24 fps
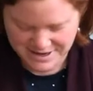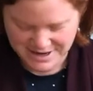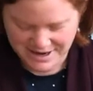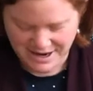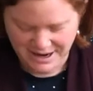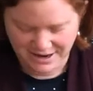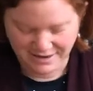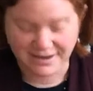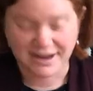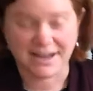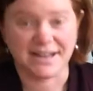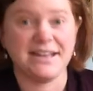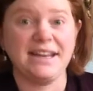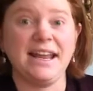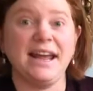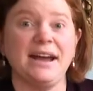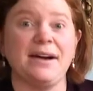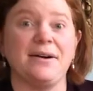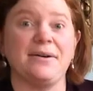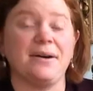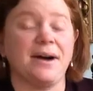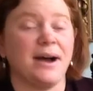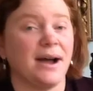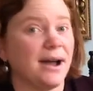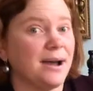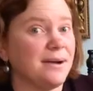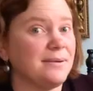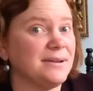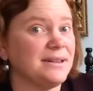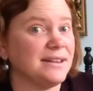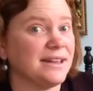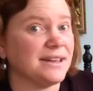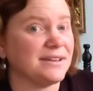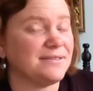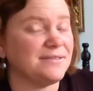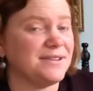All right, now I would
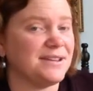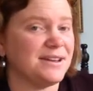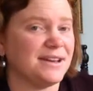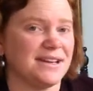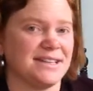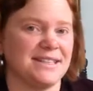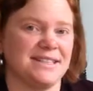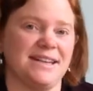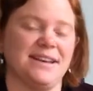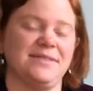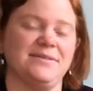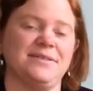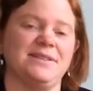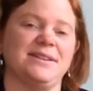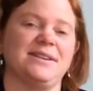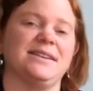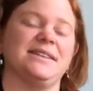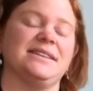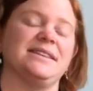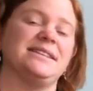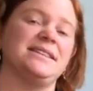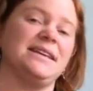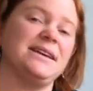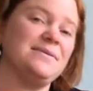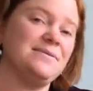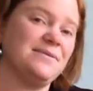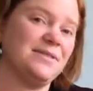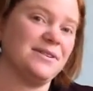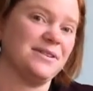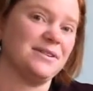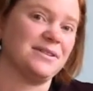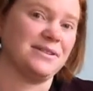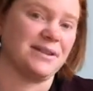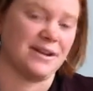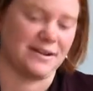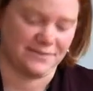like for you guys to have a look at the same
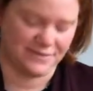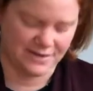photograph